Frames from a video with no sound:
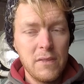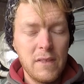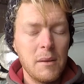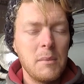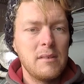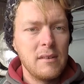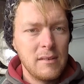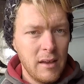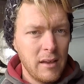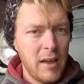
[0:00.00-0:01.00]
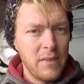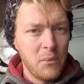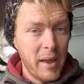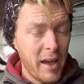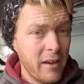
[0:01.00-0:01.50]
the limited daylight that
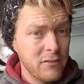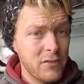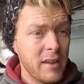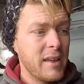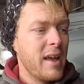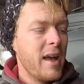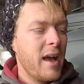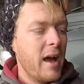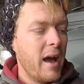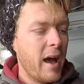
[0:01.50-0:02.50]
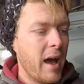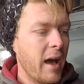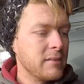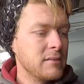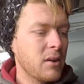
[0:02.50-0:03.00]
we have
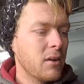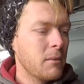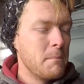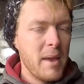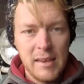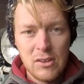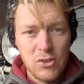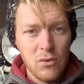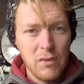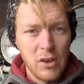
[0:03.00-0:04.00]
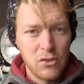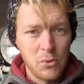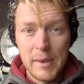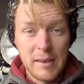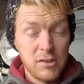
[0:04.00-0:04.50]
and making 2 videos a
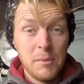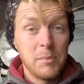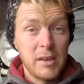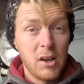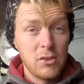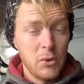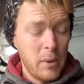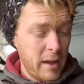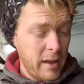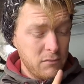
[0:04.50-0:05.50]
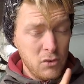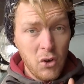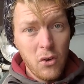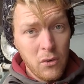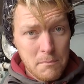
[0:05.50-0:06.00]
week. I simply can't do it. I have
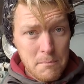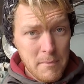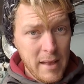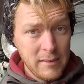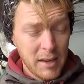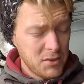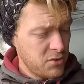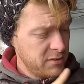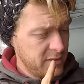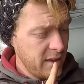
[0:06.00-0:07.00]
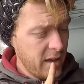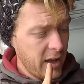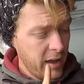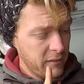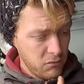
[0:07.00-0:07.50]
no mains electricity. I
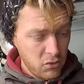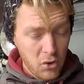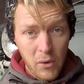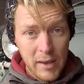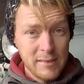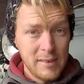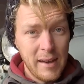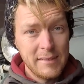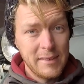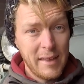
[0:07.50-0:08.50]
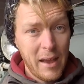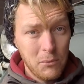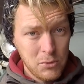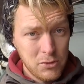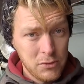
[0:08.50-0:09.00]
have no internet to the
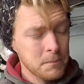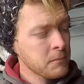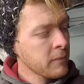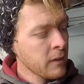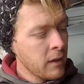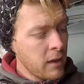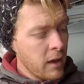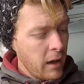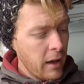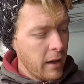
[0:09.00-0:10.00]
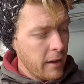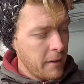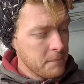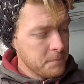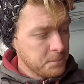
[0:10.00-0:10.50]
house.
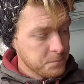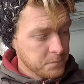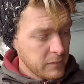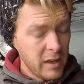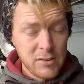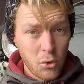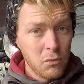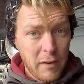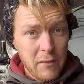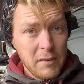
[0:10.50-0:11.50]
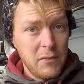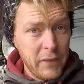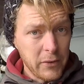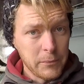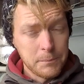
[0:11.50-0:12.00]
It's all very difficult.